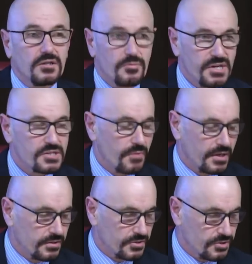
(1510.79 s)
the best way
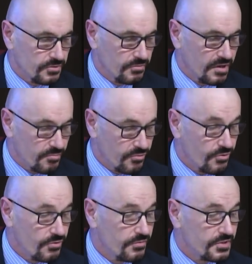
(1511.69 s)
to
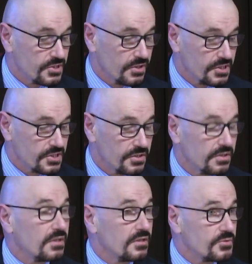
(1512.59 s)
improve is to listen
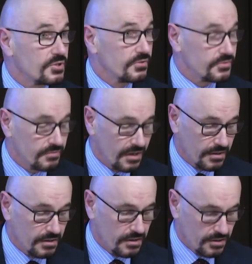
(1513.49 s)
and
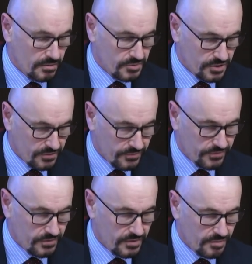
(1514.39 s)
observe